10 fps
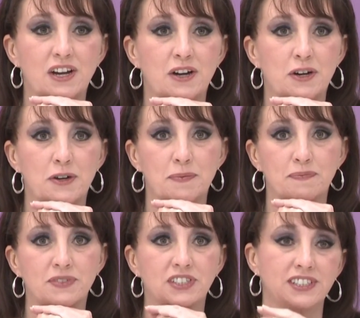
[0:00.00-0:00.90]

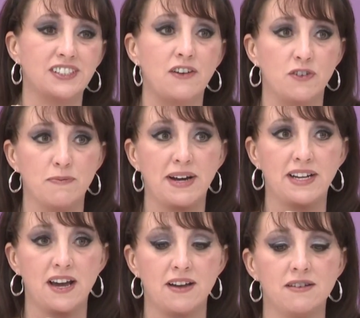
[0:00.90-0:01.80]
She gets that from my
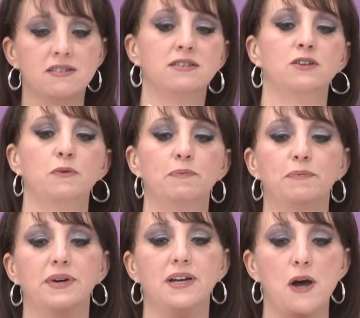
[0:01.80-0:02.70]
dad.
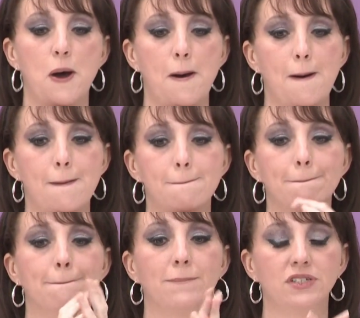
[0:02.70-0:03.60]
But
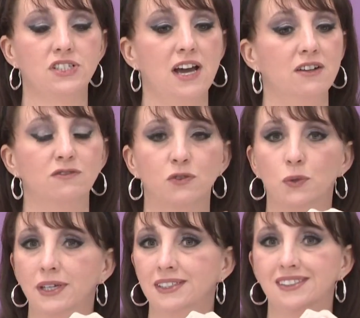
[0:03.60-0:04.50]
she had a
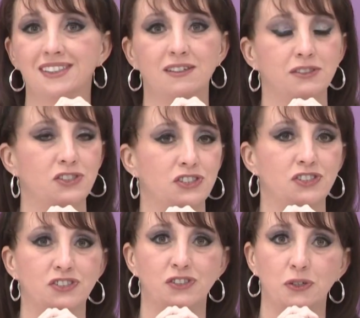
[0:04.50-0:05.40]
voice that was
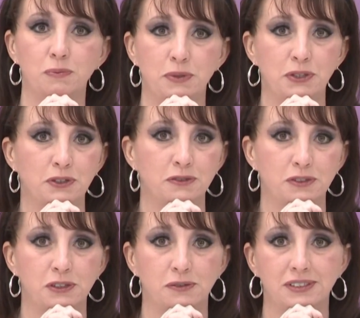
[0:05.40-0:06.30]
just so
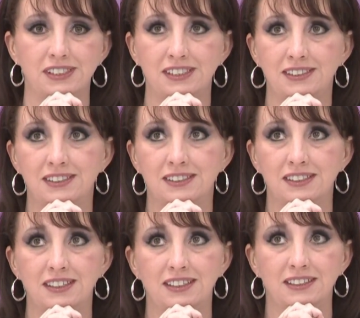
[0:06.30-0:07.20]
beautiful. When she'd
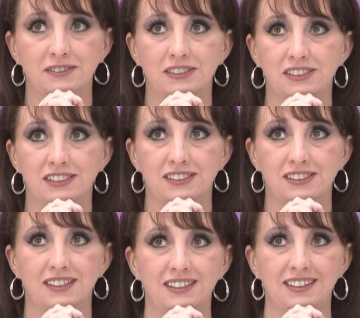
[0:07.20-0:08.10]
sing, it was
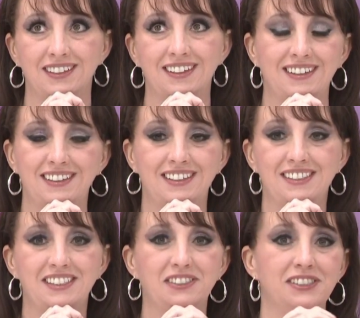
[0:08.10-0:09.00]
just like,
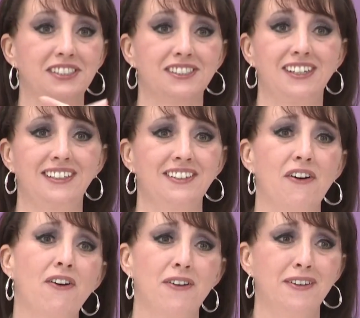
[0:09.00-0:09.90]
you were just like in
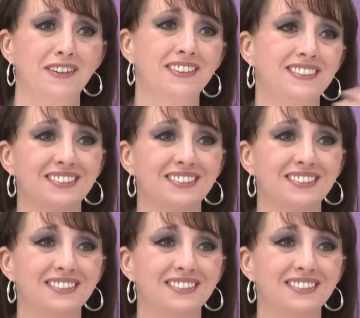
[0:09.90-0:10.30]
awe.